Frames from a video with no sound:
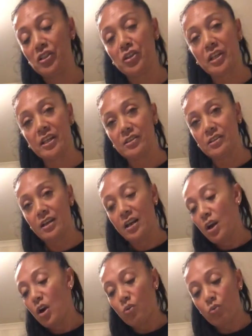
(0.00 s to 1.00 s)
you can
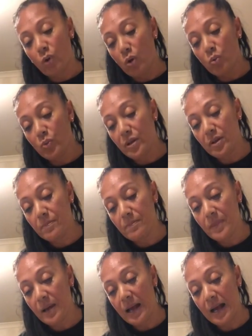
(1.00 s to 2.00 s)
roll
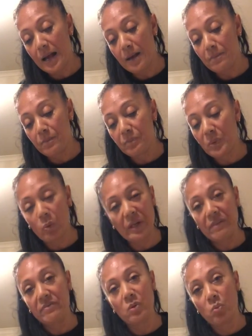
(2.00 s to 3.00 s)
them
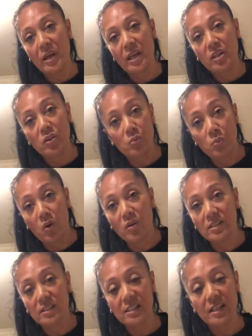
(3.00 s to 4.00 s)
whatever way you
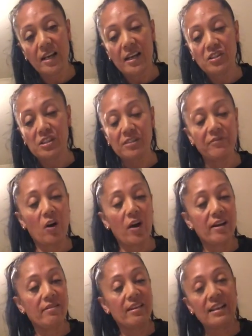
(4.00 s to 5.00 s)
want. Just
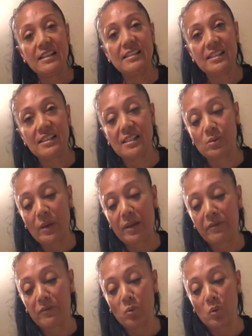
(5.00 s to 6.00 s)
find the easiest way
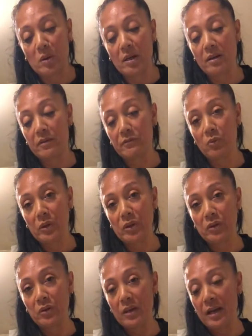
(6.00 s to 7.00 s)
for
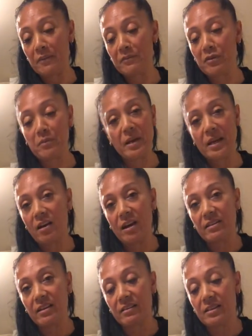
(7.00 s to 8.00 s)
you. For me, I
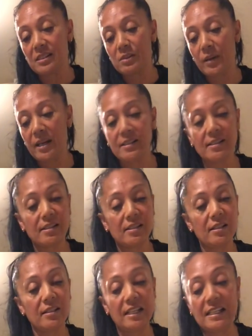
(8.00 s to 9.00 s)
think this way is
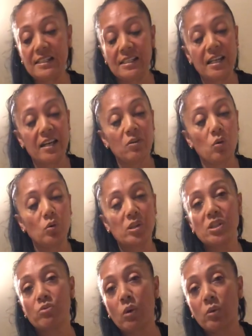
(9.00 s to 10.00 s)
easier, or
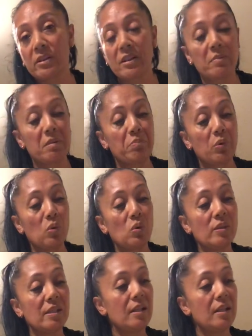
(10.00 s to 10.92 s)
just rolling them in balls.